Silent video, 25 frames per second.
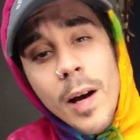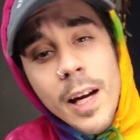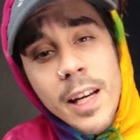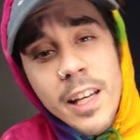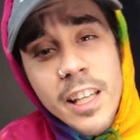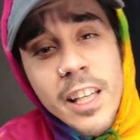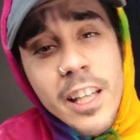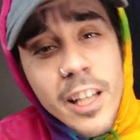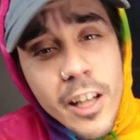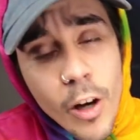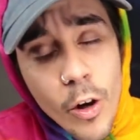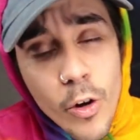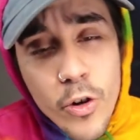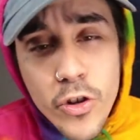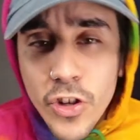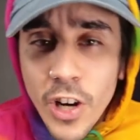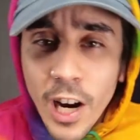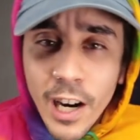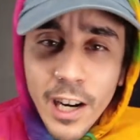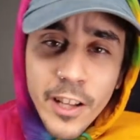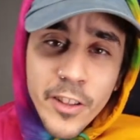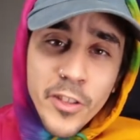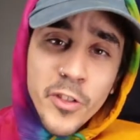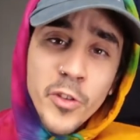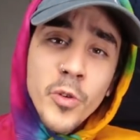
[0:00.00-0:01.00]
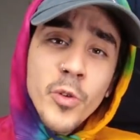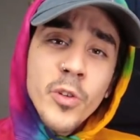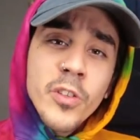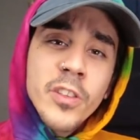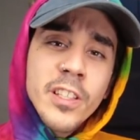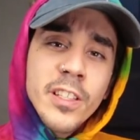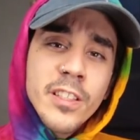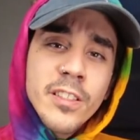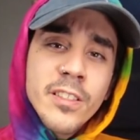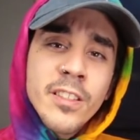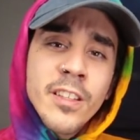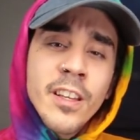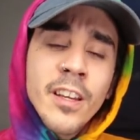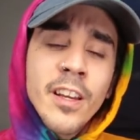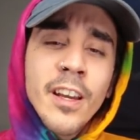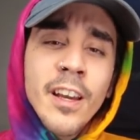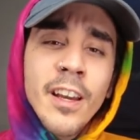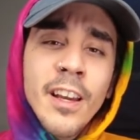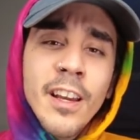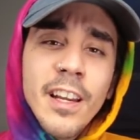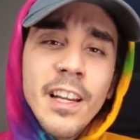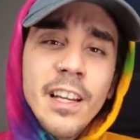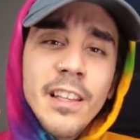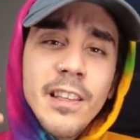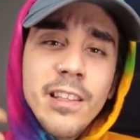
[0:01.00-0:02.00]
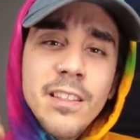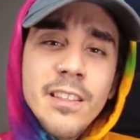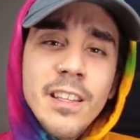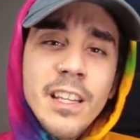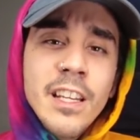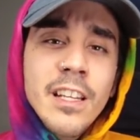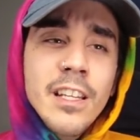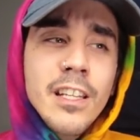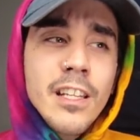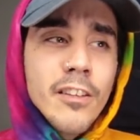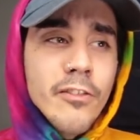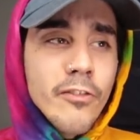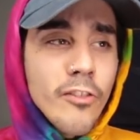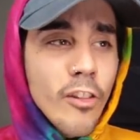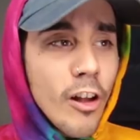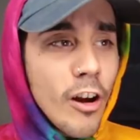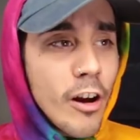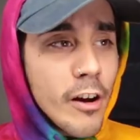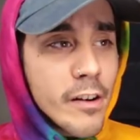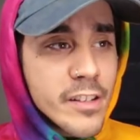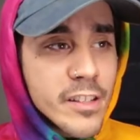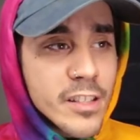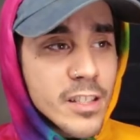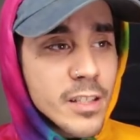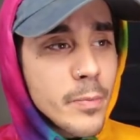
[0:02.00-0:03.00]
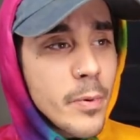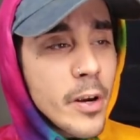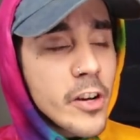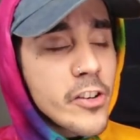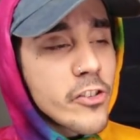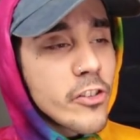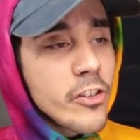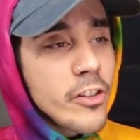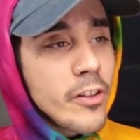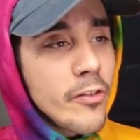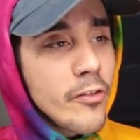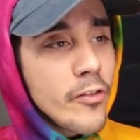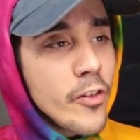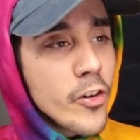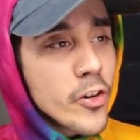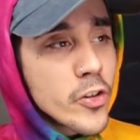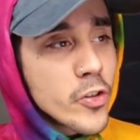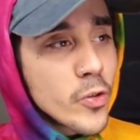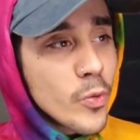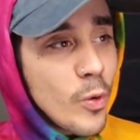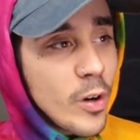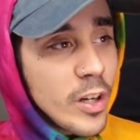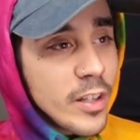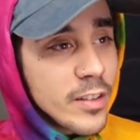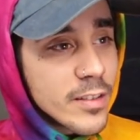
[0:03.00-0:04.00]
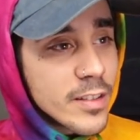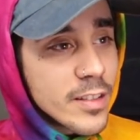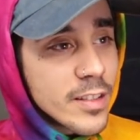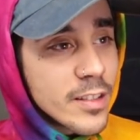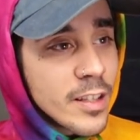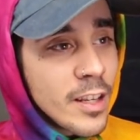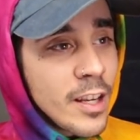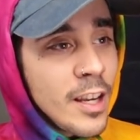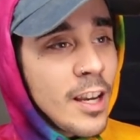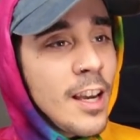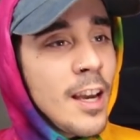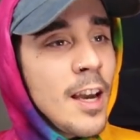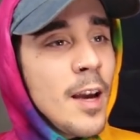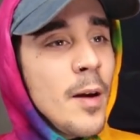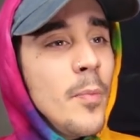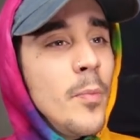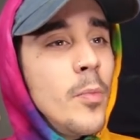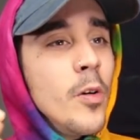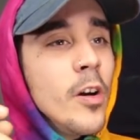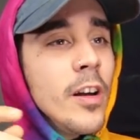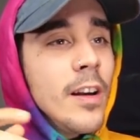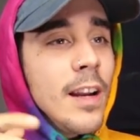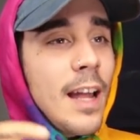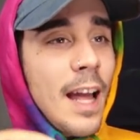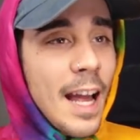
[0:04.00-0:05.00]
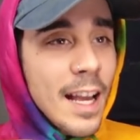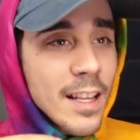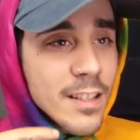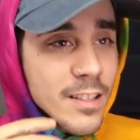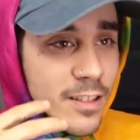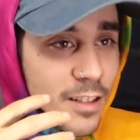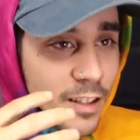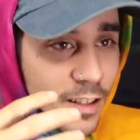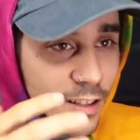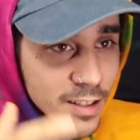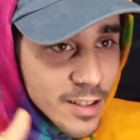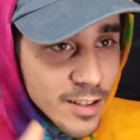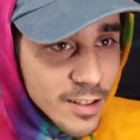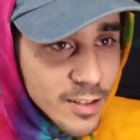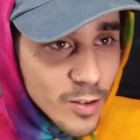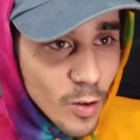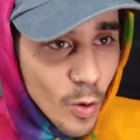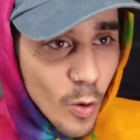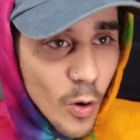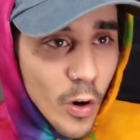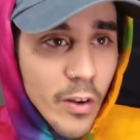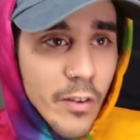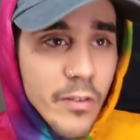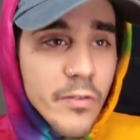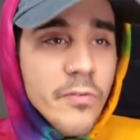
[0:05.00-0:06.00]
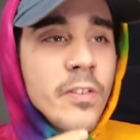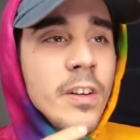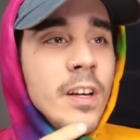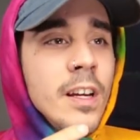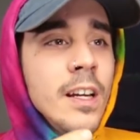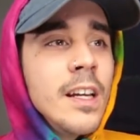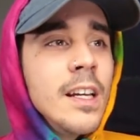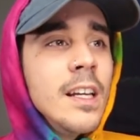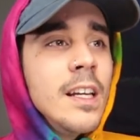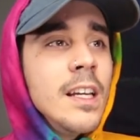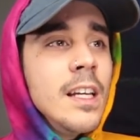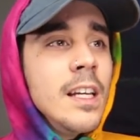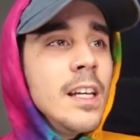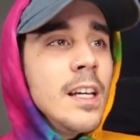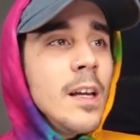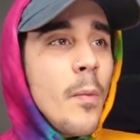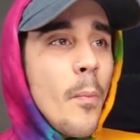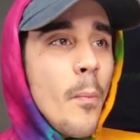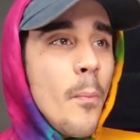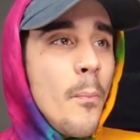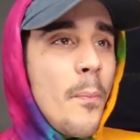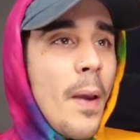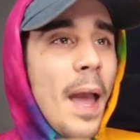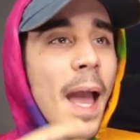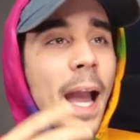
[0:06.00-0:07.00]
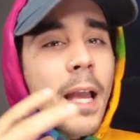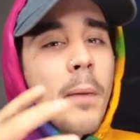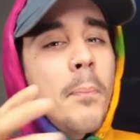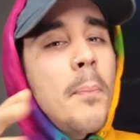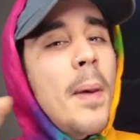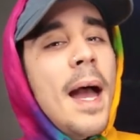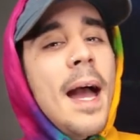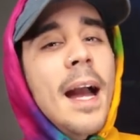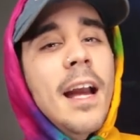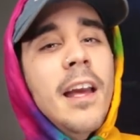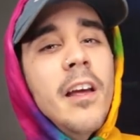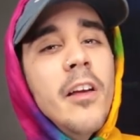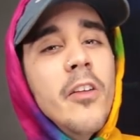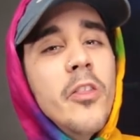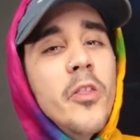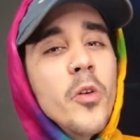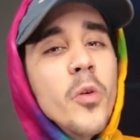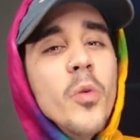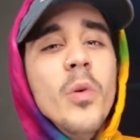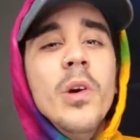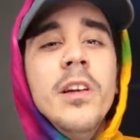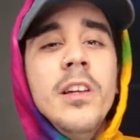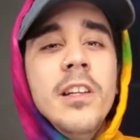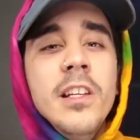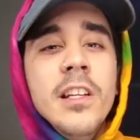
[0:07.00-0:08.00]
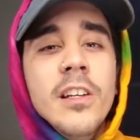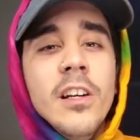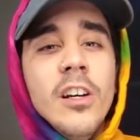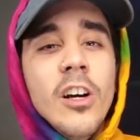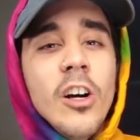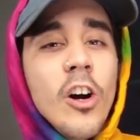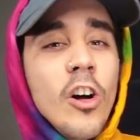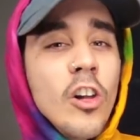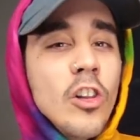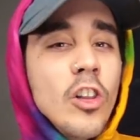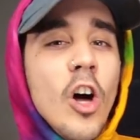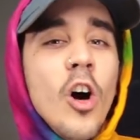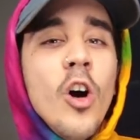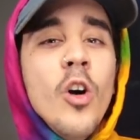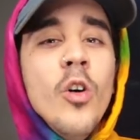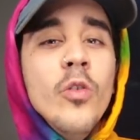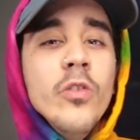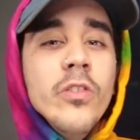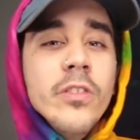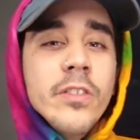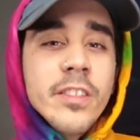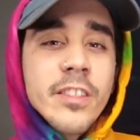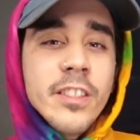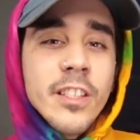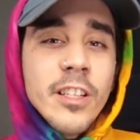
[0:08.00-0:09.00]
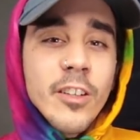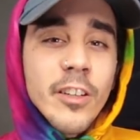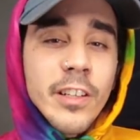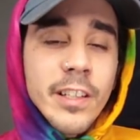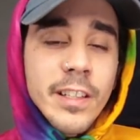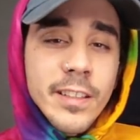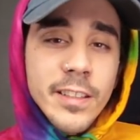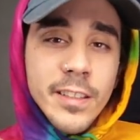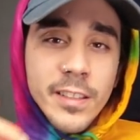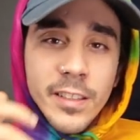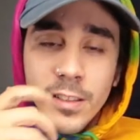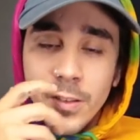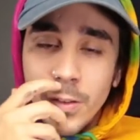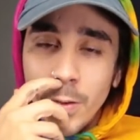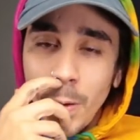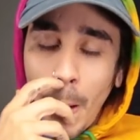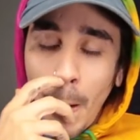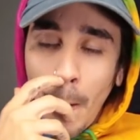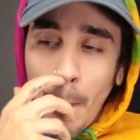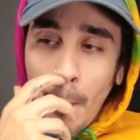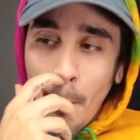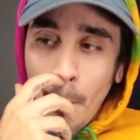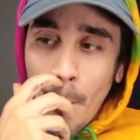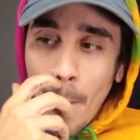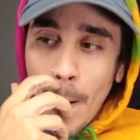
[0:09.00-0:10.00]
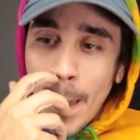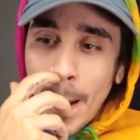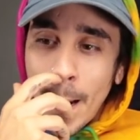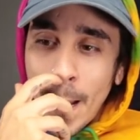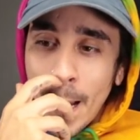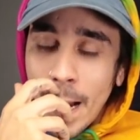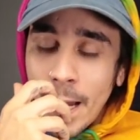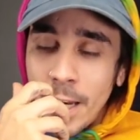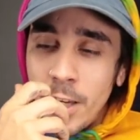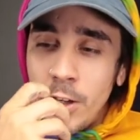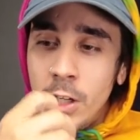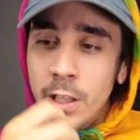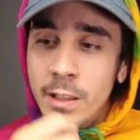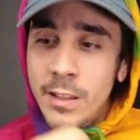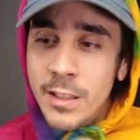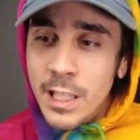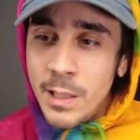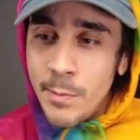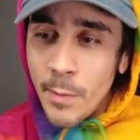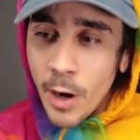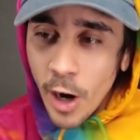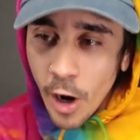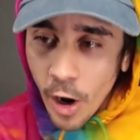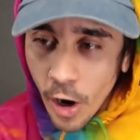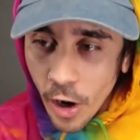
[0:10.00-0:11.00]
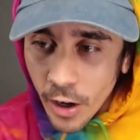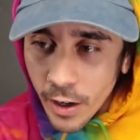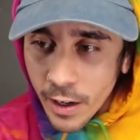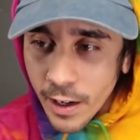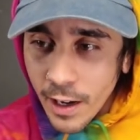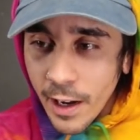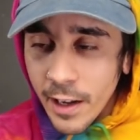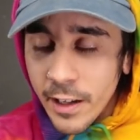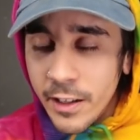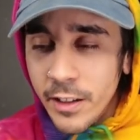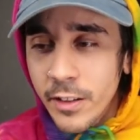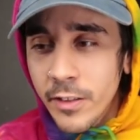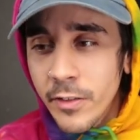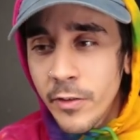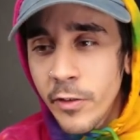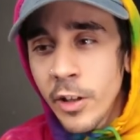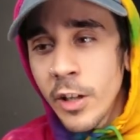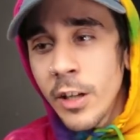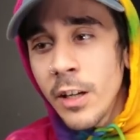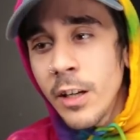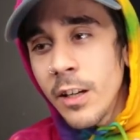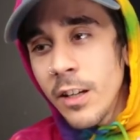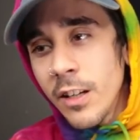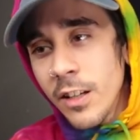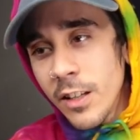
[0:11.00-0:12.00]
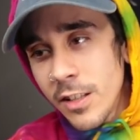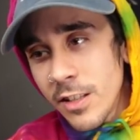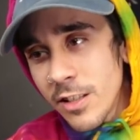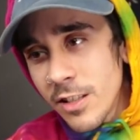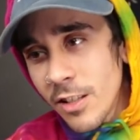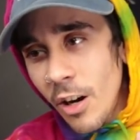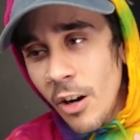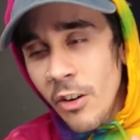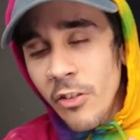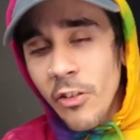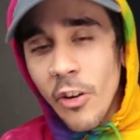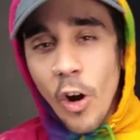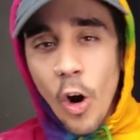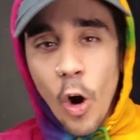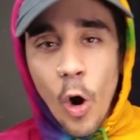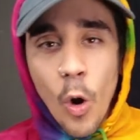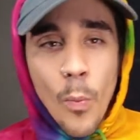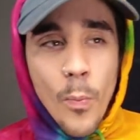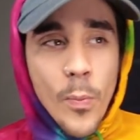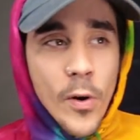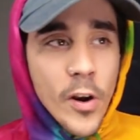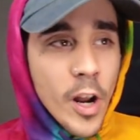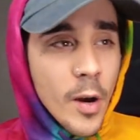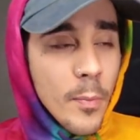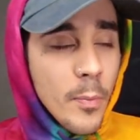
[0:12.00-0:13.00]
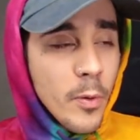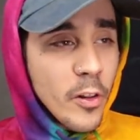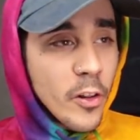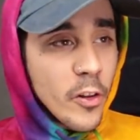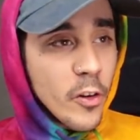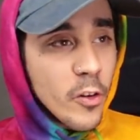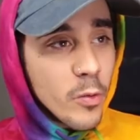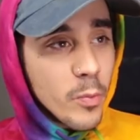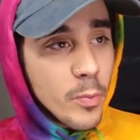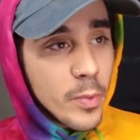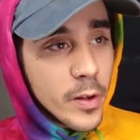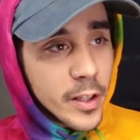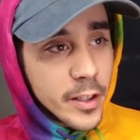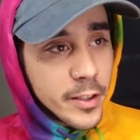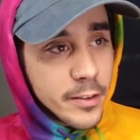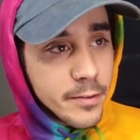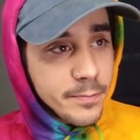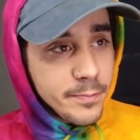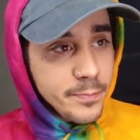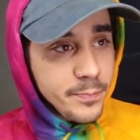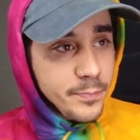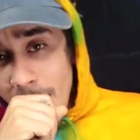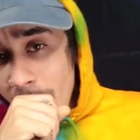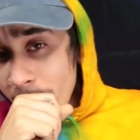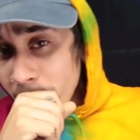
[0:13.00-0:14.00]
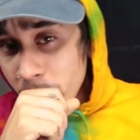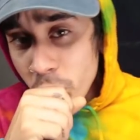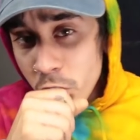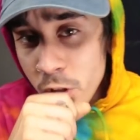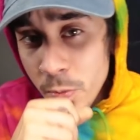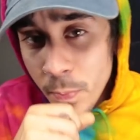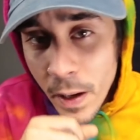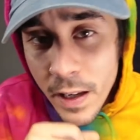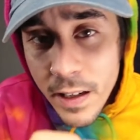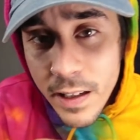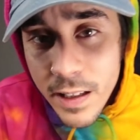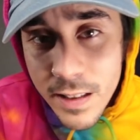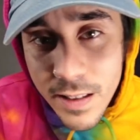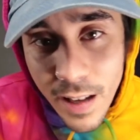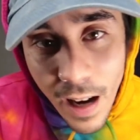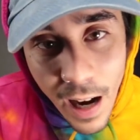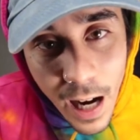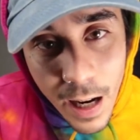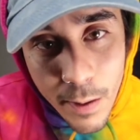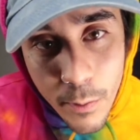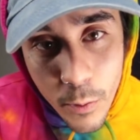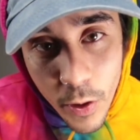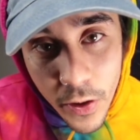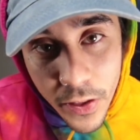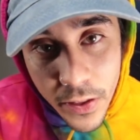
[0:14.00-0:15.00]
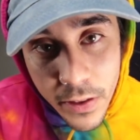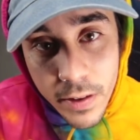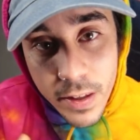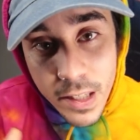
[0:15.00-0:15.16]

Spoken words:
my ego shining through in these India vlogs, especially the first ones. But as the sort of backpacking through India alone series went on, you can see my heart kind of start to open up a little bit. After spending time with